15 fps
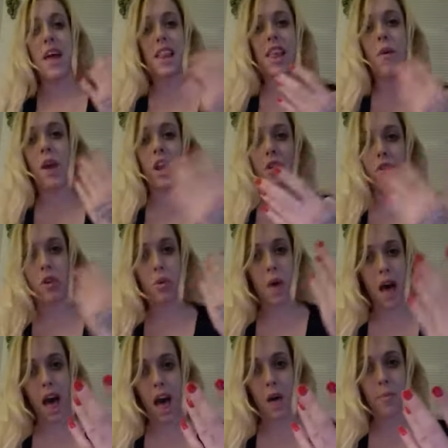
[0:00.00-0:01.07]
that's how i grew
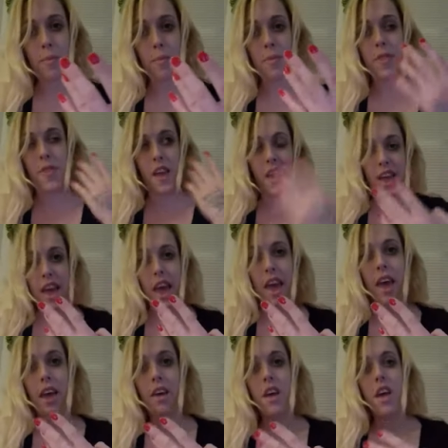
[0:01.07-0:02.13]
up
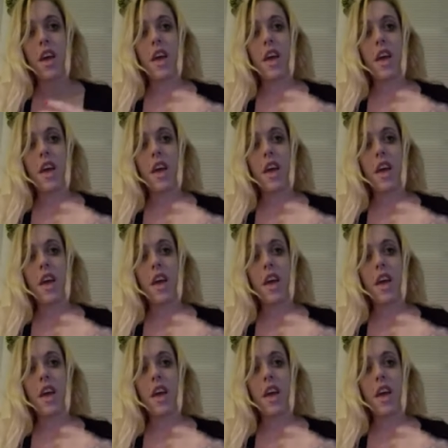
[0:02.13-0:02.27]
thinking